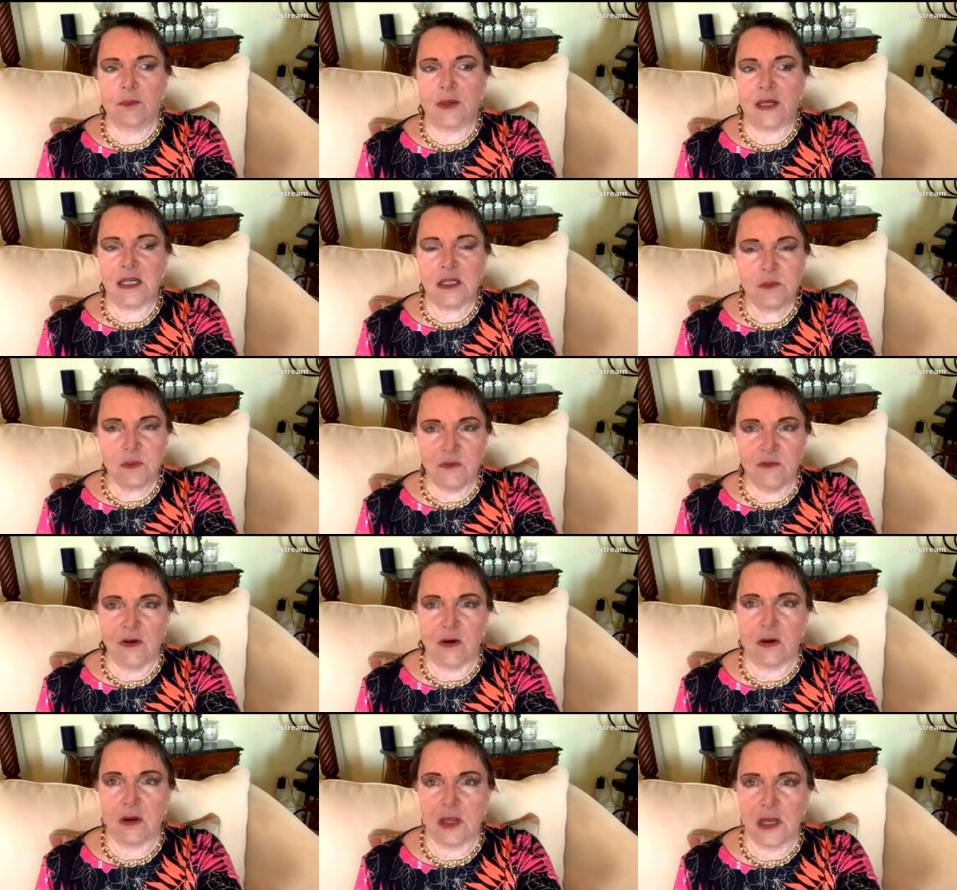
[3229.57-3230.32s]
please be
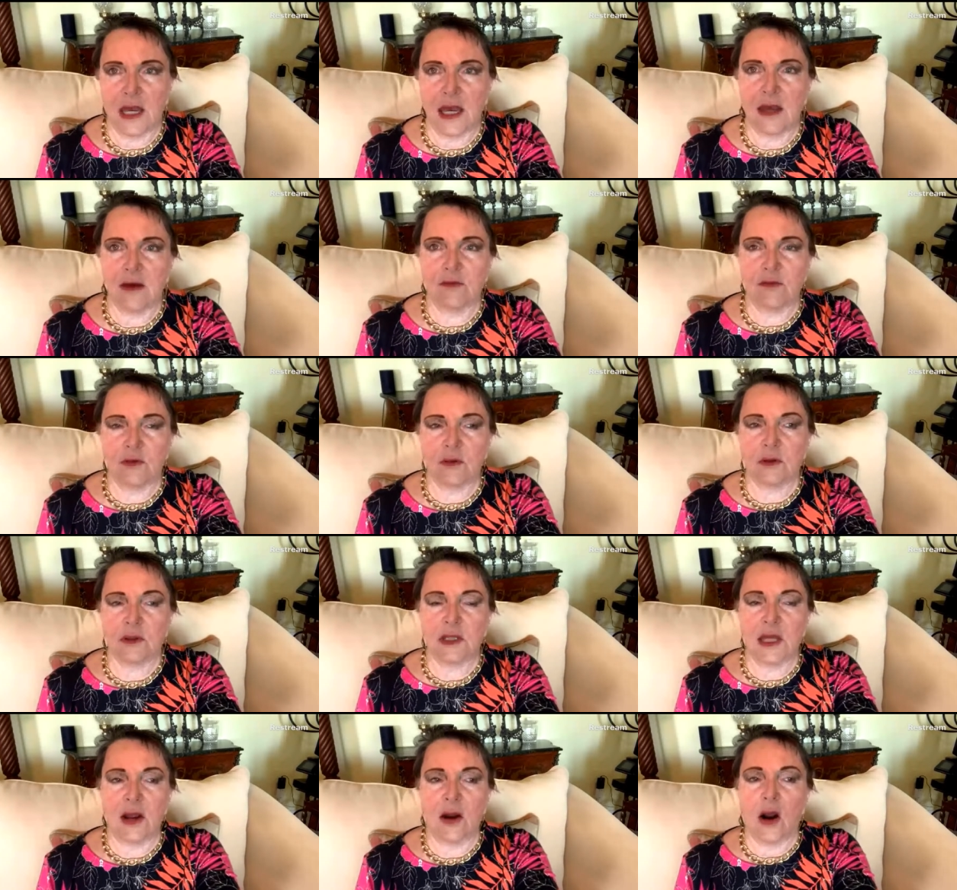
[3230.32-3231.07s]
very
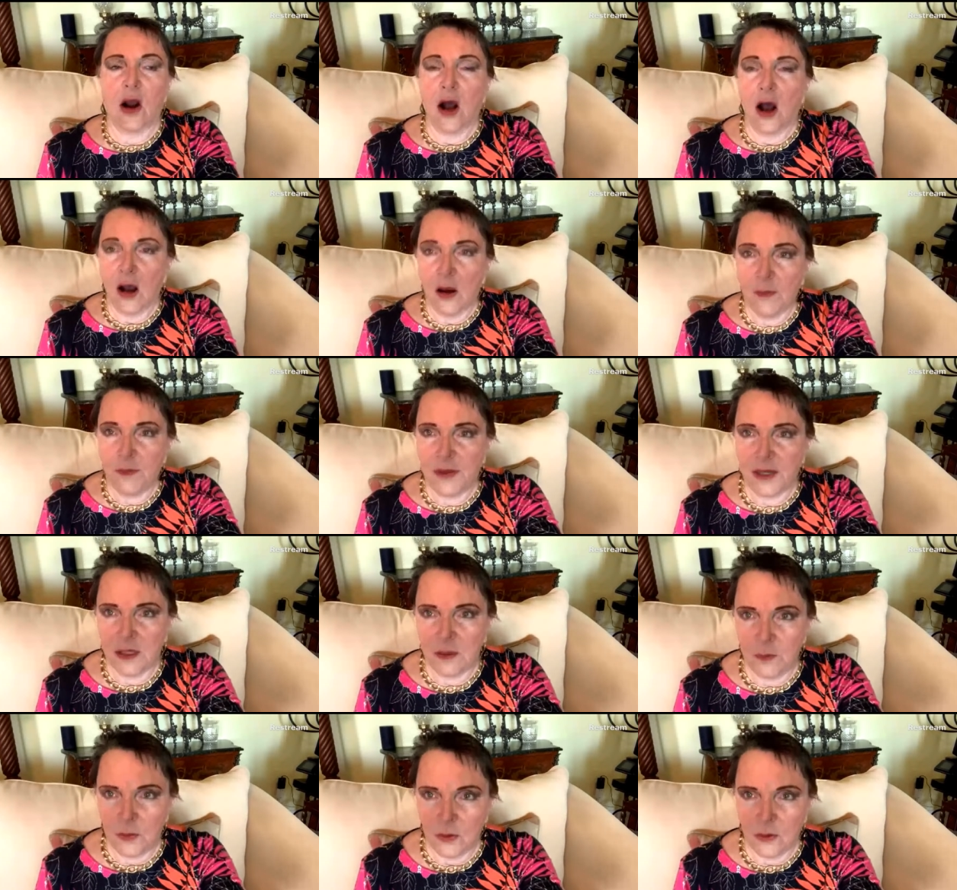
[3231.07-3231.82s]
careful. There are
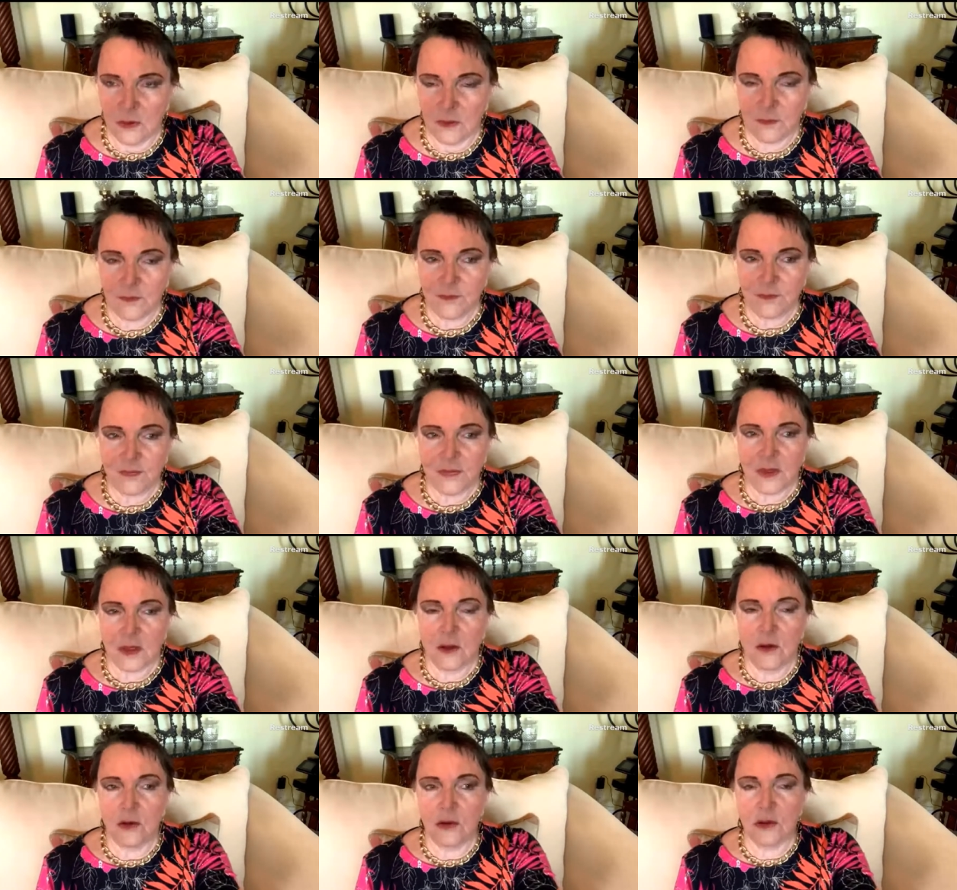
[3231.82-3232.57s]
people
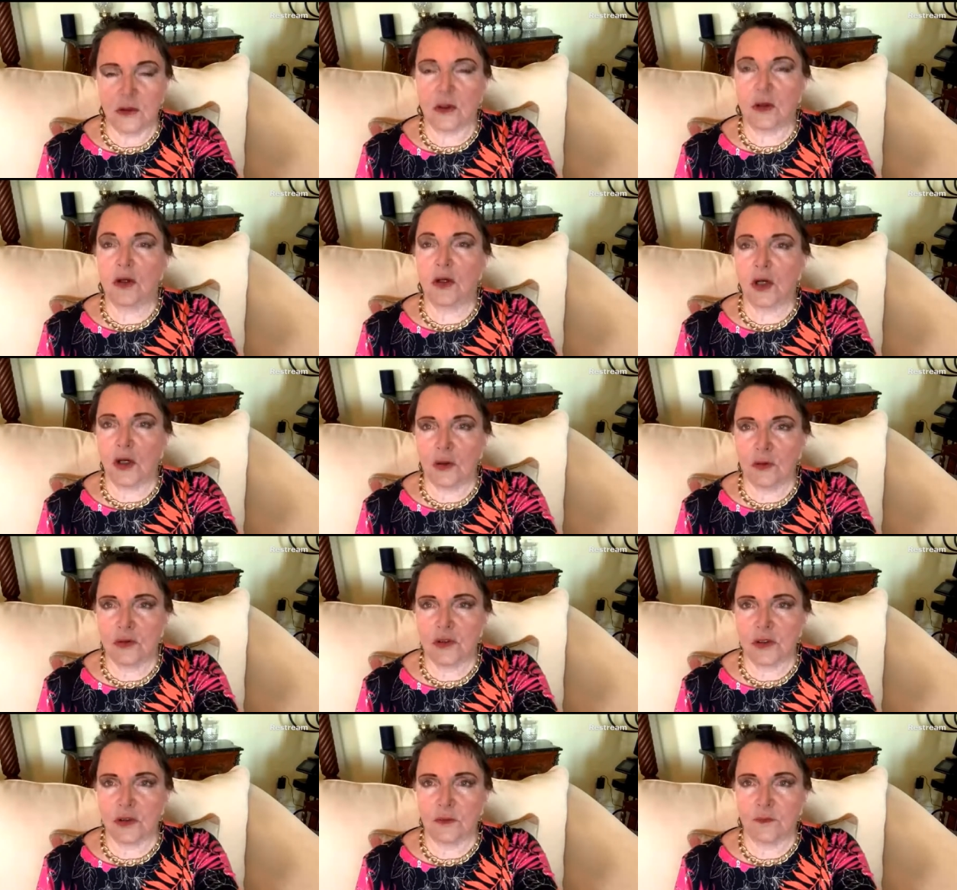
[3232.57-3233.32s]
who you can
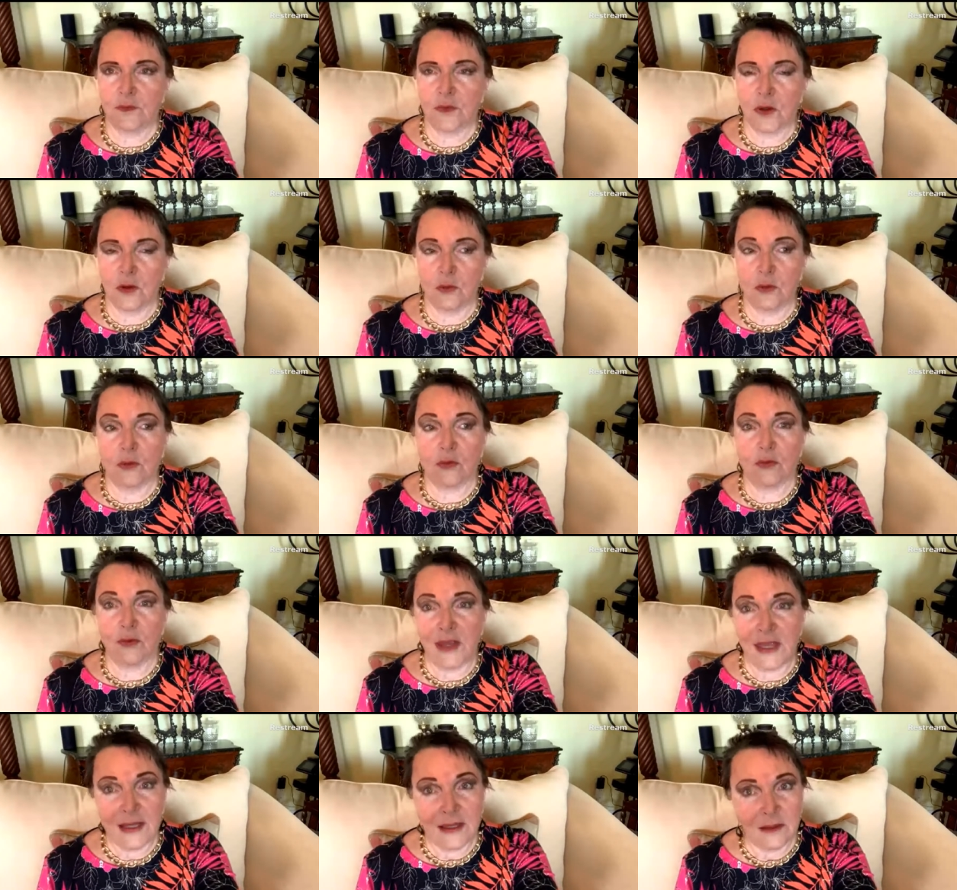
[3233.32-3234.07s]
go to who are
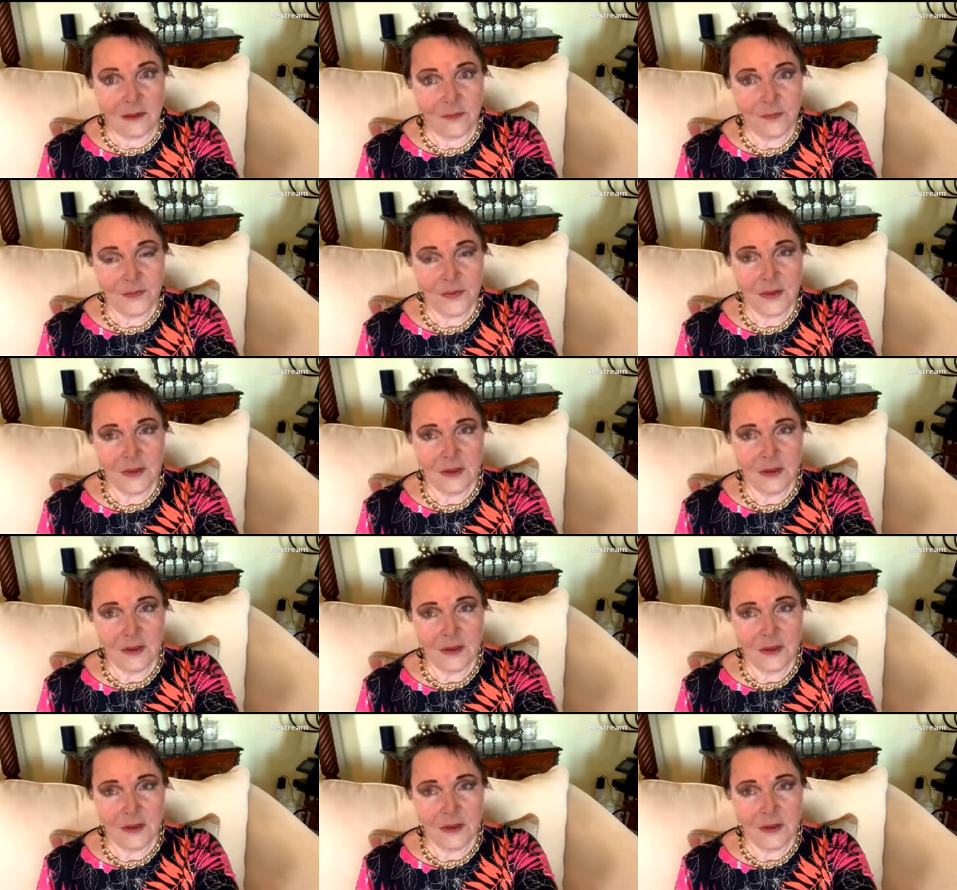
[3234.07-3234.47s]
real